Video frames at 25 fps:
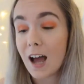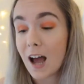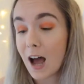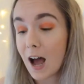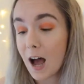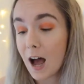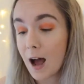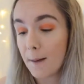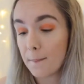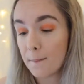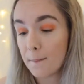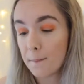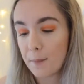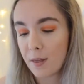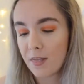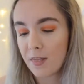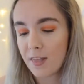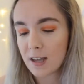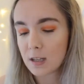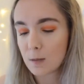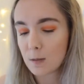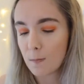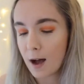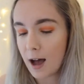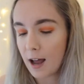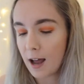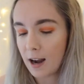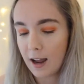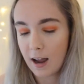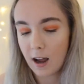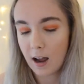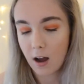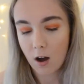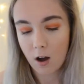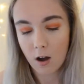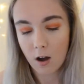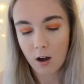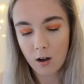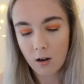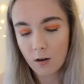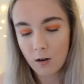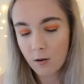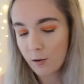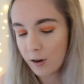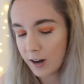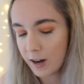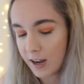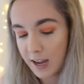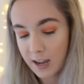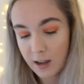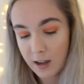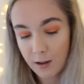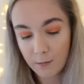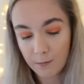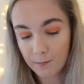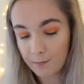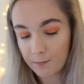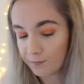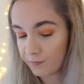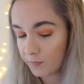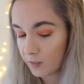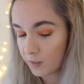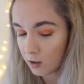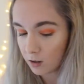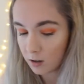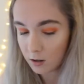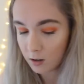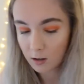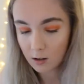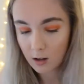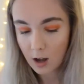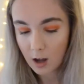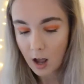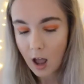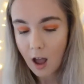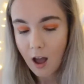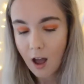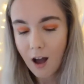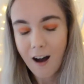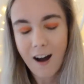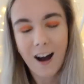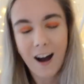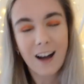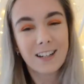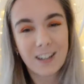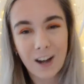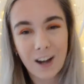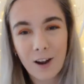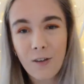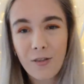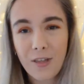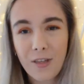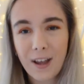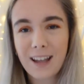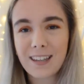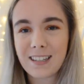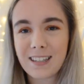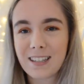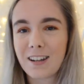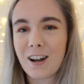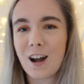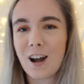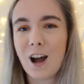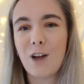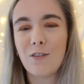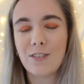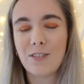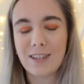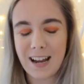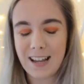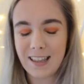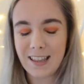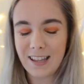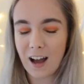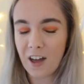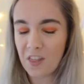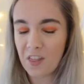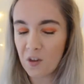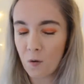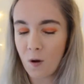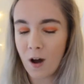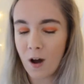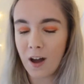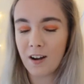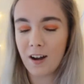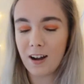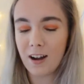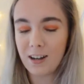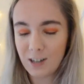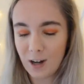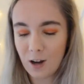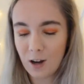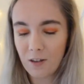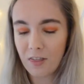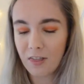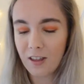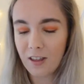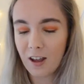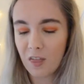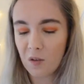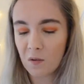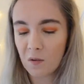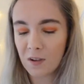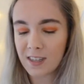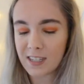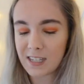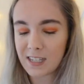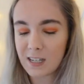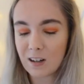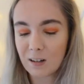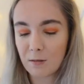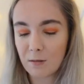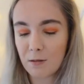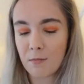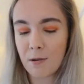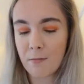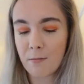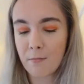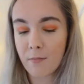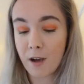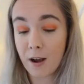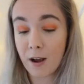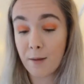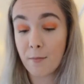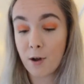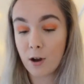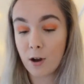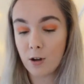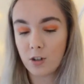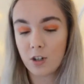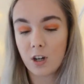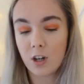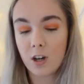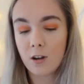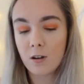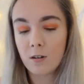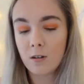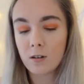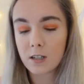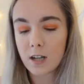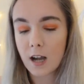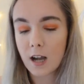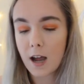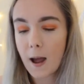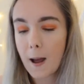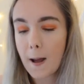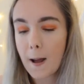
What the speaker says: But this palette, holy, I don't think it's going to overtake the other one. I do think the other one's still my most used.